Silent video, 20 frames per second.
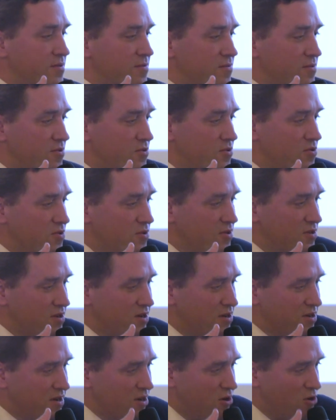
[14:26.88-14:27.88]

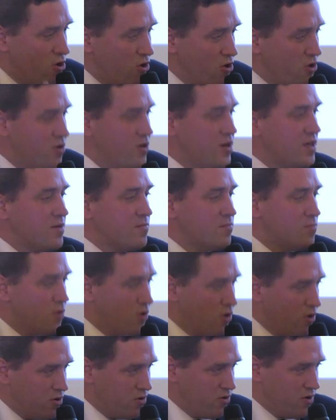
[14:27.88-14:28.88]
learning
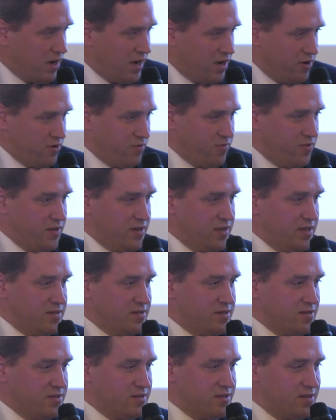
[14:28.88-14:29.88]
more out of the
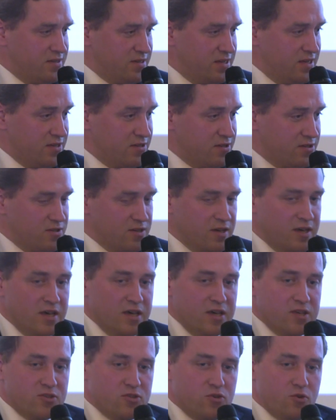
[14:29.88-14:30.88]
diseases
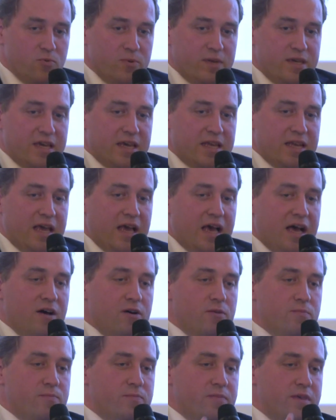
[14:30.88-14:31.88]
so we can
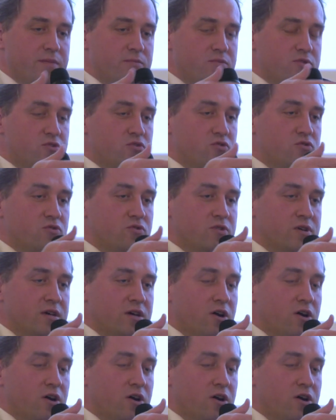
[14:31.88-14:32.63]
help them to,